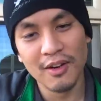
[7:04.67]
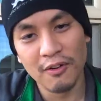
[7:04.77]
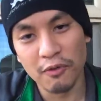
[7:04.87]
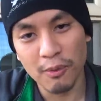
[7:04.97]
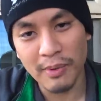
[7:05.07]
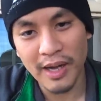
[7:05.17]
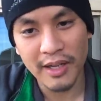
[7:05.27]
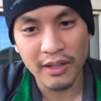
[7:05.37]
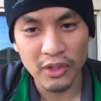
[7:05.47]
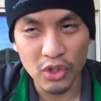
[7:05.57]
For
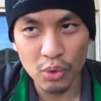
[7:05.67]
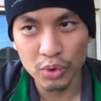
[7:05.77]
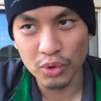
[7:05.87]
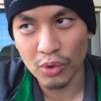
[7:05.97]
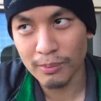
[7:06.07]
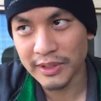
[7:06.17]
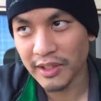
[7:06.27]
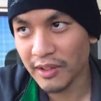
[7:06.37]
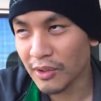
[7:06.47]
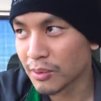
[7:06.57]
my usual
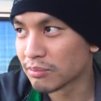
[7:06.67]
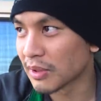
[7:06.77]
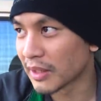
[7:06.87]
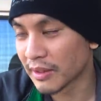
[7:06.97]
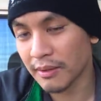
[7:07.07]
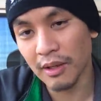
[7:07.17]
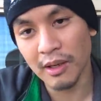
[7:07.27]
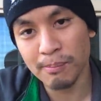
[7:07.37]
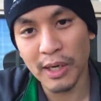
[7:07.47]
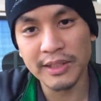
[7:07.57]
material, like
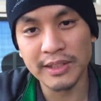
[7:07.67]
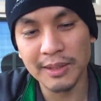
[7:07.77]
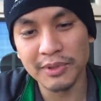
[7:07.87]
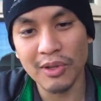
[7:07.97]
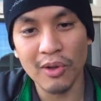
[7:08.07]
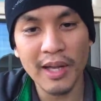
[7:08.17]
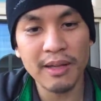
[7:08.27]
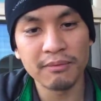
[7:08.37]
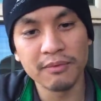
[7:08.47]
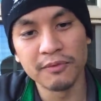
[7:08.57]
boxing tips and all
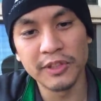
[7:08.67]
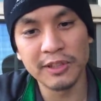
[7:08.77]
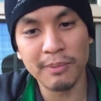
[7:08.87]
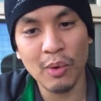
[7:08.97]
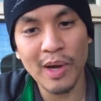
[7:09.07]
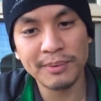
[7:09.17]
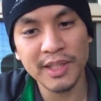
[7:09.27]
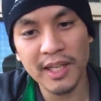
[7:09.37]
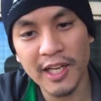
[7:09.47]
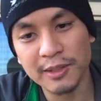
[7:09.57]
that, visit my
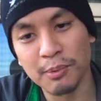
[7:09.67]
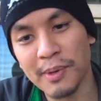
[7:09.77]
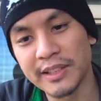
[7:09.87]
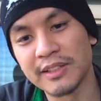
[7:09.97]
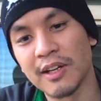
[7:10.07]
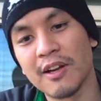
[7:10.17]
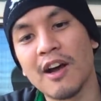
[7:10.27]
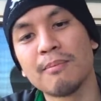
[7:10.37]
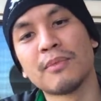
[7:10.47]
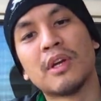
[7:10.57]
website,
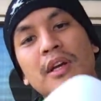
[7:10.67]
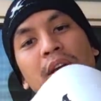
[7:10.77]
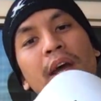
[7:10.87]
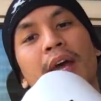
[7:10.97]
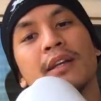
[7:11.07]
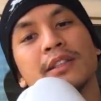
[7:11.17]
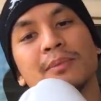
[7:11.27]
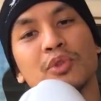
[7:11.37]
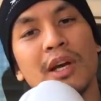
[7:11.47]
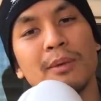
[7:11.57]
expertboxing.com, and
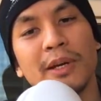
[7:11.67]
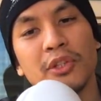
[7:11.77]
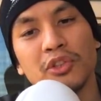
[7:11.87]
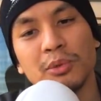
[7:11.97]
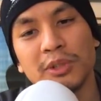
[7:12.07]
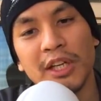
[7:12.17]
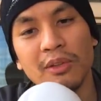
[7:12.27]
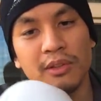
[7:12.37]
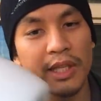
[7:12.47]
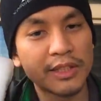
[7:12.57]
subscribe to my YouTube
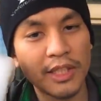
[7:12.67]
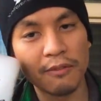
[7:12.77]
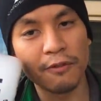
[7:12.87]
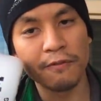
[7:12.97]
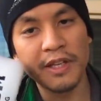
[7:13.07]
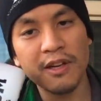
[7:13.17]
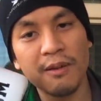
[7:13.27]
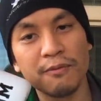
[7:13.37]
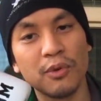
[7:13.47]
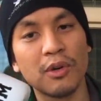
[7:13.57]
channel. Thanks again for
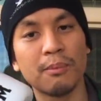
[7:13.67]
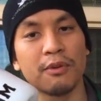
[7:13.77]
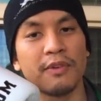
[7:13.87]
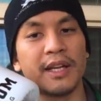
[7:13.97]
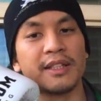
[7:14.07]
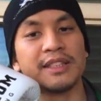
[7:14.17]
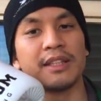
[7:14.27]
Phenom for providing these